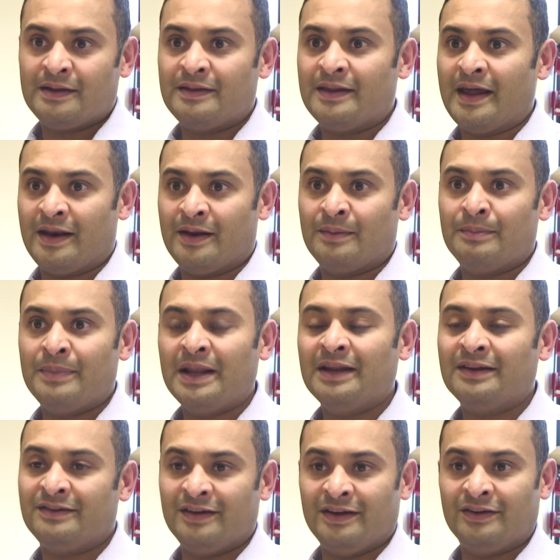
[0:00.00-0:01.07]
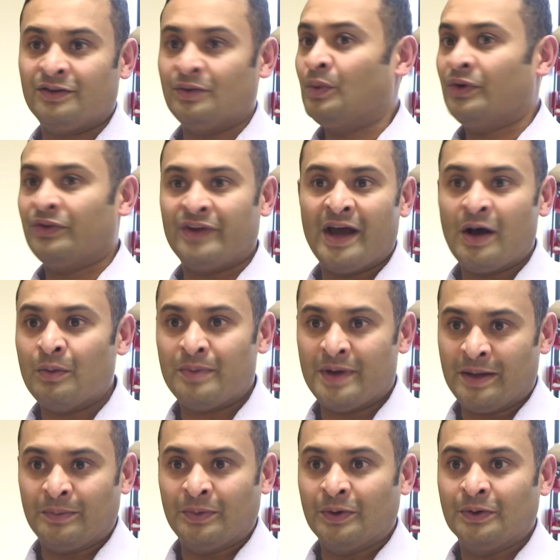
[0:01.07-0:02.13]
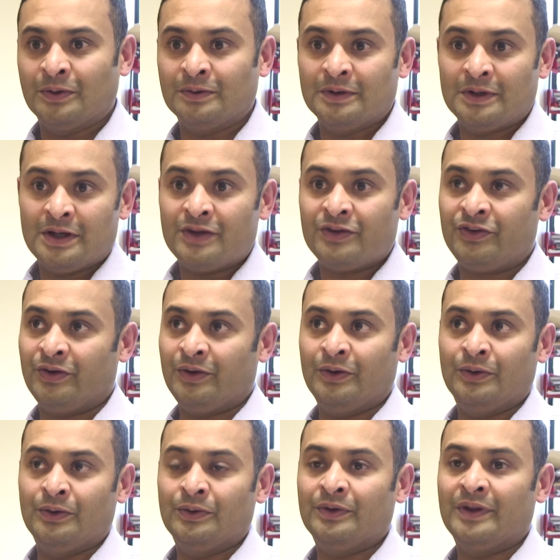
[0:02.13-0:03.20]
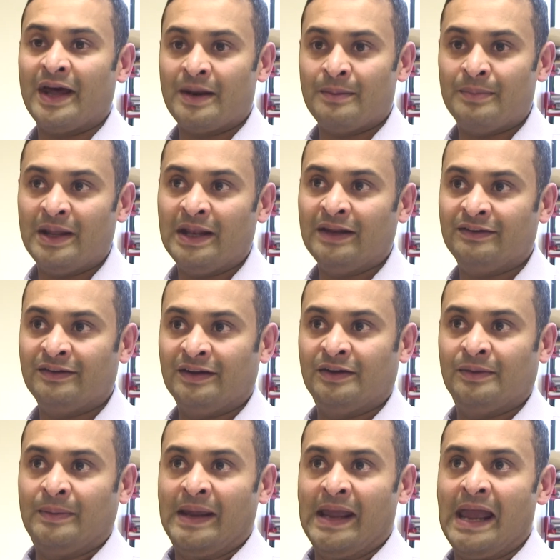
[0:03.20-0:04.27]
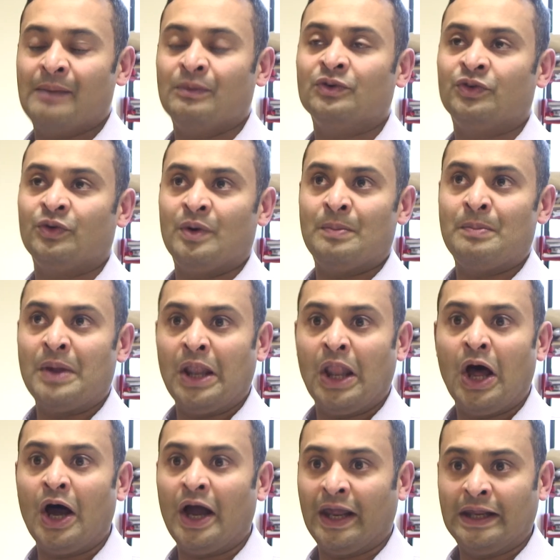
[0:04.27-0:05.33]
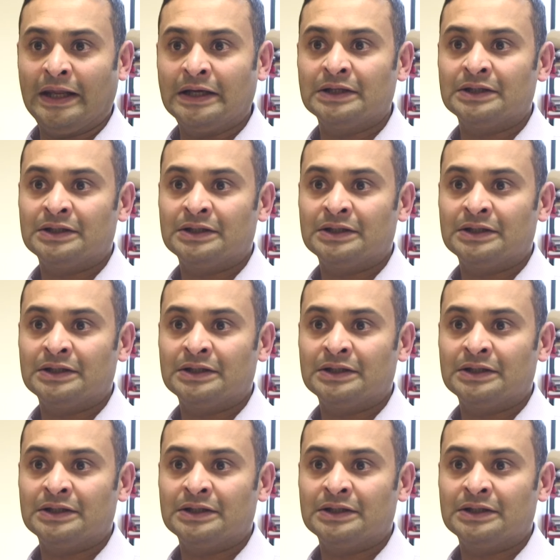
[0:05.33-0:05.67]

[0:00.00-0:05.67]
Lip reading: that ability to want to help people, to that ability to be able to apply